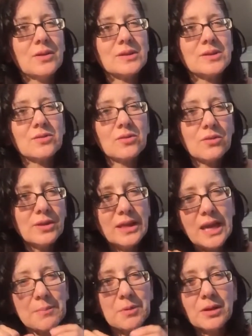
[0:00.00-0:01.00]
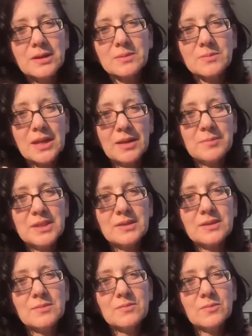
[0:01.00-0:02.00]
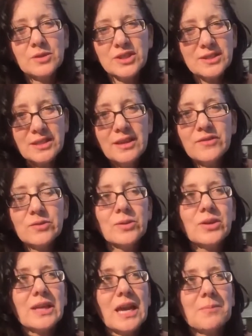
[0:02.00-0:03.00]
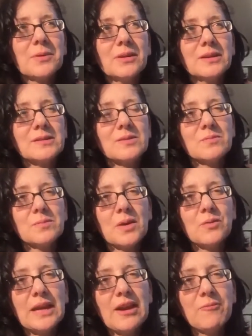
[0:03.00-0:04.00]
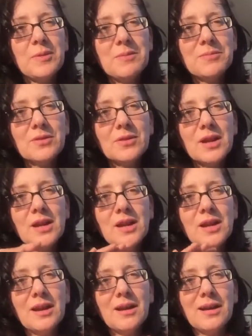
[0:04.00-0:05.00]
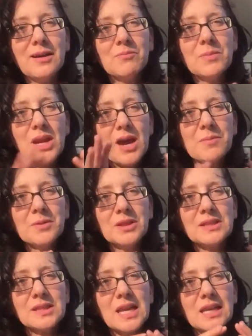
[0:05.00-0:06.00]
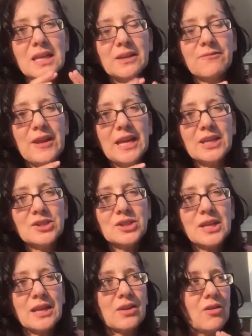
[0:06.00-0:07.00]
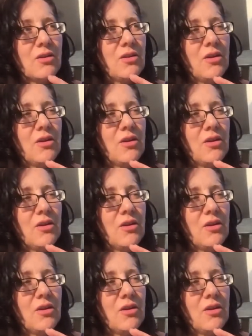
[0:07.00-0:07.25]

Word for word: this crony capitalism type system which isn't even real capitalism but we have people uh, monopolies taking advantage, and